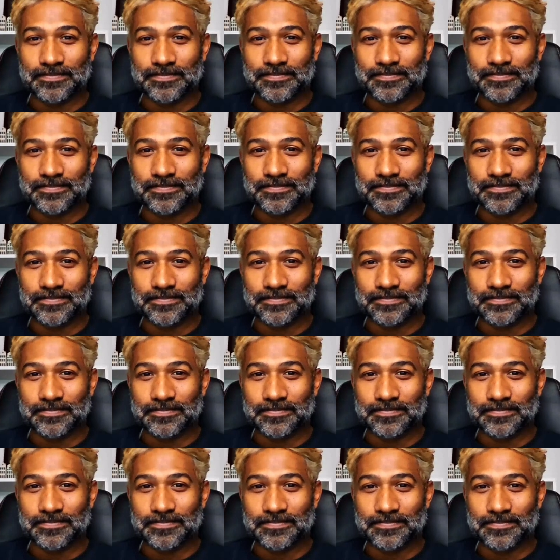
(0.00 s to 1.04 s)

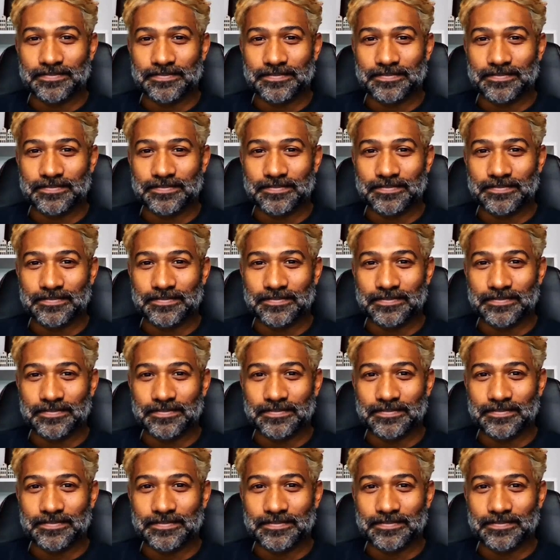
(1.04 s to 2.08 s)

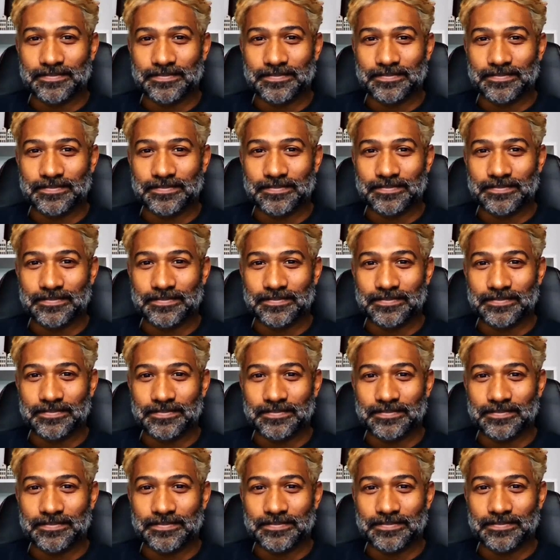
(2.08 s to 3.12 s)

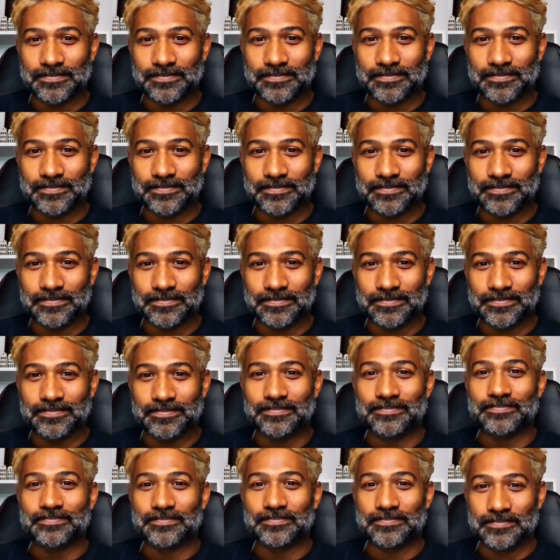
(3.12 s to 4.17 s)

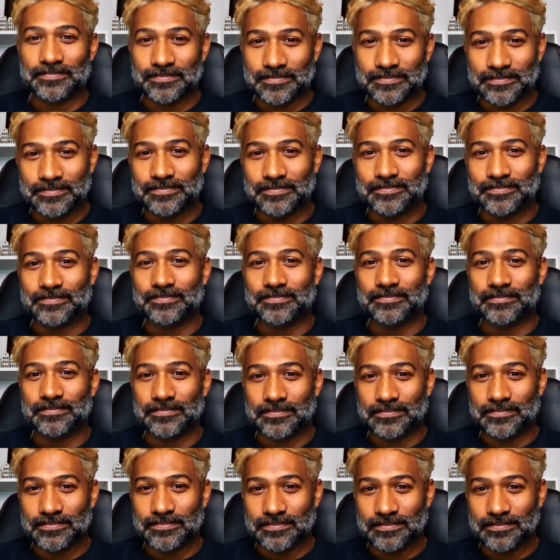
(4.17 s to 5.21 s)

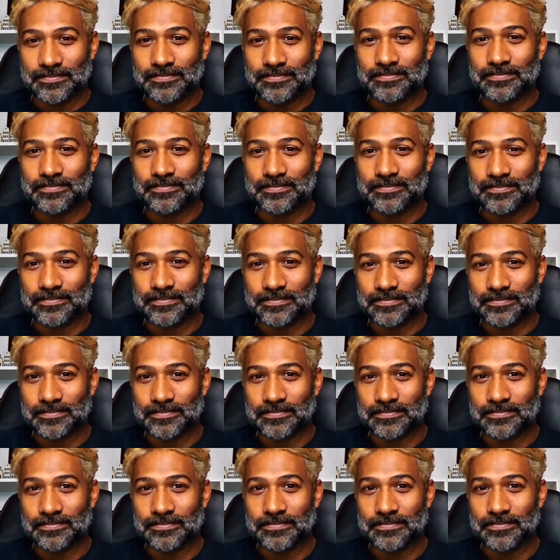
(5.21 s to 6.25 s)

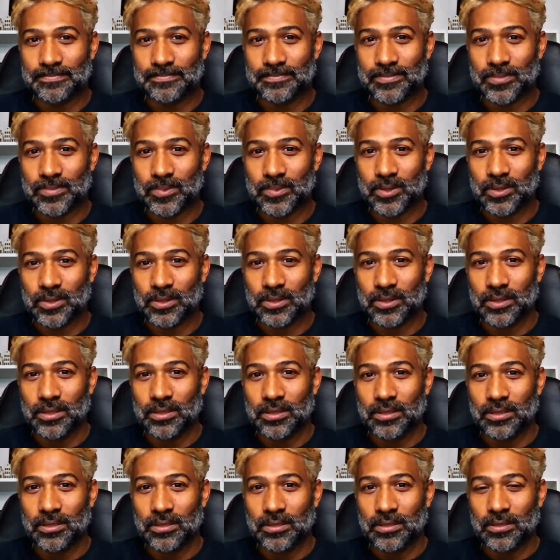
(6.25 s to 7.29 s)

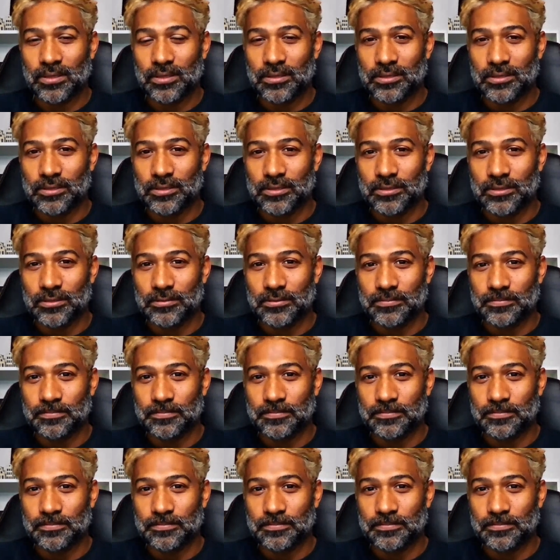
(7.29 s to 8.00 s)
This person isn't speaking.